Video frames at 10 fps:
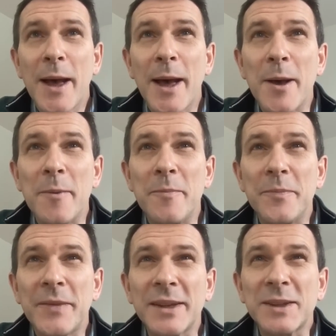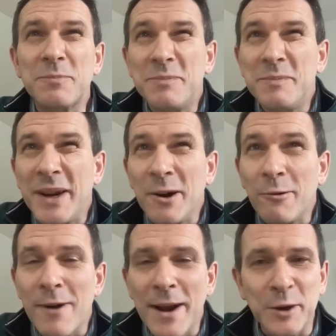That's been
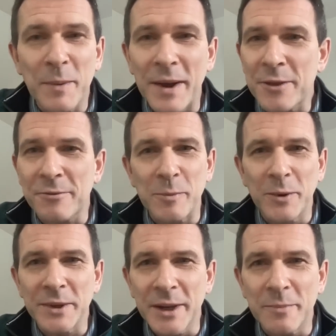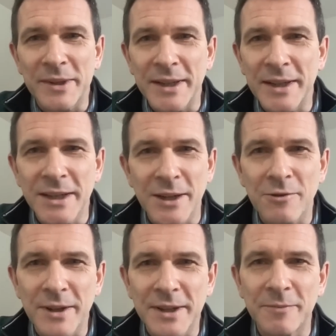around about 3.8%
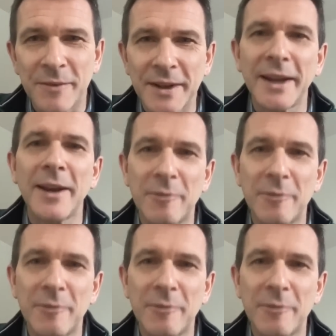increase in funding